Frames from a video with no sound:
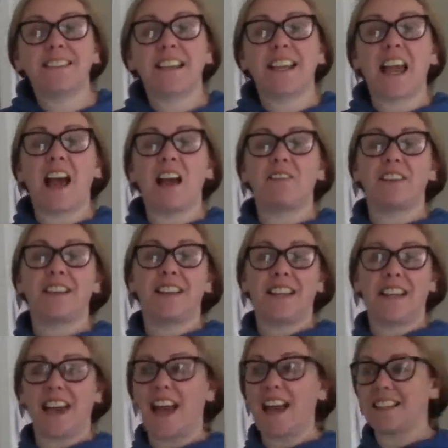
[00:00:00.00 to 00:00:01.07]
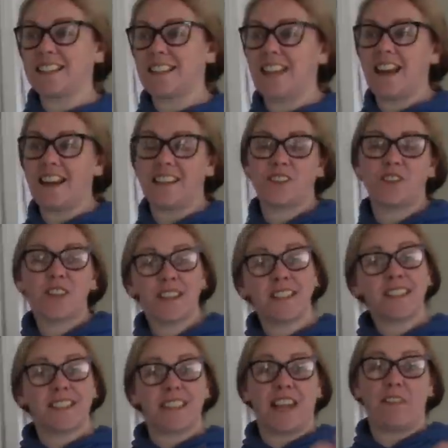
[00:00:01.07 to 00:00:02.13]
to cover the gas and
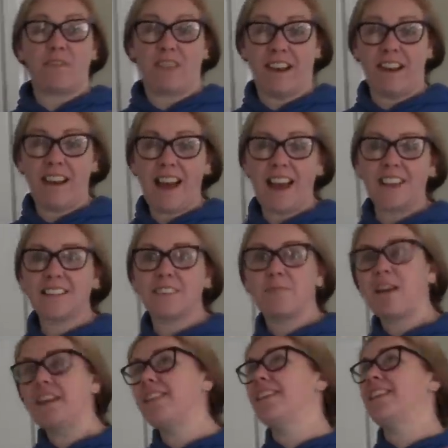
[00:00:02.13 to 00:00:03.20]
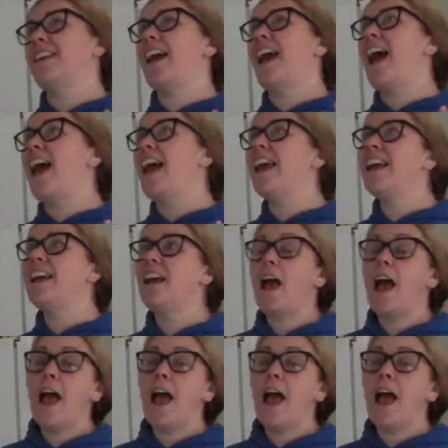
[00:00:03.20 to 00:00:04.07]
electricity for last month, yay!